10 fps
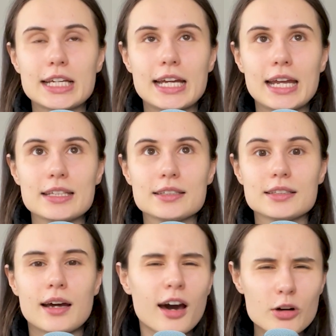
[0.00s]
and
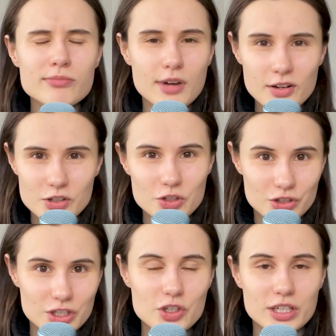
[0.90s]
how much
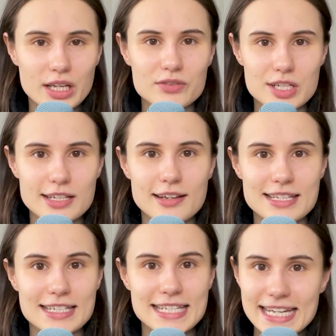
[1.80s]
each and every
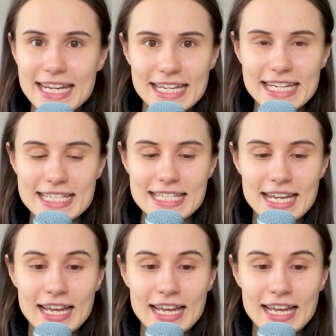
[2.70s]
task takes,